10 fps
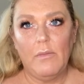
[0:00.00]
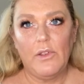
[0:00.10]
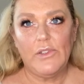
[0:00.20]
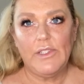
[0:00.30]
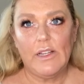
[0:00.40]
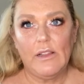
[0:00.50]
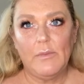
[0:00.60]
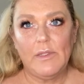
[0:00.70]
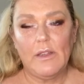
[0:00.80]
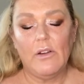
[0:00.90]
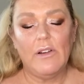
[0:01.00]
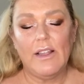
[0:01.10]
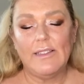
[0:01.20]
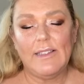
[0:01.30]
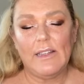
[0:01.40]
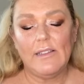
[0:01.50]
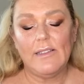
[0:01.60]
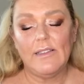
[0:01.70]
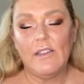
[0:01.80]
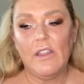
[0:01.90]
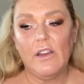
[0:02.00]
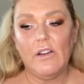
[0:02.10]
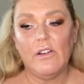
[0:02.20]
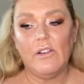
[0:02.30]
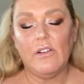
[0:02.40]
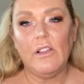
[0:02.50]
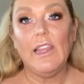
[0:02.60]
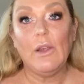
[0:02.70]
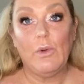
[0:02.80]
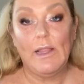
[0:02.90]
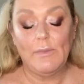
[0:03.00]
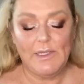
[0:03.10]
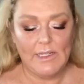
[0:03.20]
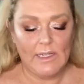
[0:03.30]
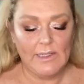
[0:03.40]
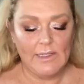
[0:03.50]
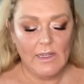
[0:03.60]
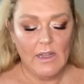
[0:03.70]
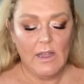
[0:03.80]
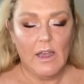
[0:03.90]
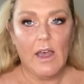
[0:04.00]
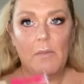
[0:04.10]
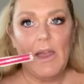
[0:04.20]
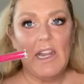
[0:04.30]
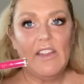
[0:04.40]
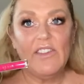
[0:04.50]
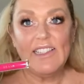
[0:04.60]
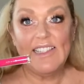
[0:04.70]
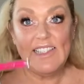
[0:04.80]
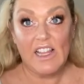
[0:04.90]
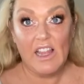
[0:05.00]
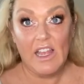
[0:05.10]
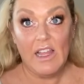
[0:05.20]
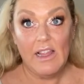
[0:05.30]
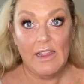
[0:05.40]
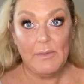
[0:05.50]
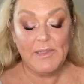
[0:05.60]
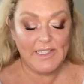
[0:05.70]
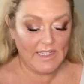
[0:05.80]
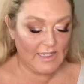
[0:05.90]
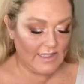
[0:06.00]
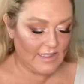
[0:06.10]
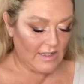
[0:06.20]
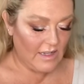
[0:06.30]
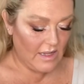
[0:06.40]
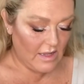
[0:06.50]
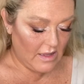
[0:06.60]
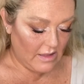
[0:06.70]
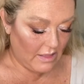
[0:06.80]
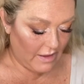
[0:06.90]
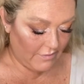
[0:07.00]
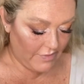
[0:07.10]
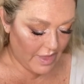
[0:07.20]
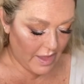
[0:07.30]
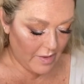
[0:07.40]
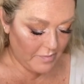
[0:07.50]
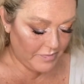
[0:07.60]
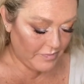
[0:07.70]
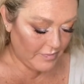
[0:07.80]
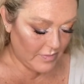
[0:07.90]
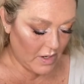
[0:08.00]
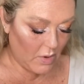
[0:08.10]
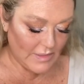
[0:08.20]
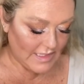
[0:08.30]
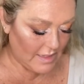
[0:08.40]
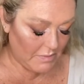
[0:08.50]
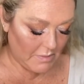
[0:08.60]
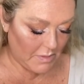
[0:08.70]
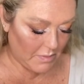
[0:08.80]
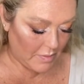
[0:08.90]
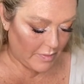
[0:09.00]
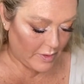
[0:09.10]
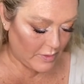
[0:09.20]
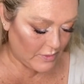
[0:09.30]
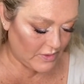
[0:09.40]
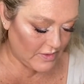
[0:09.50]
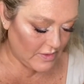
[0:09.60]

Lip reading: They're stick lips, or not sticks, they're liquid lipsticks. Any of the Stila lipsticks, love them. Always keep them in my purse.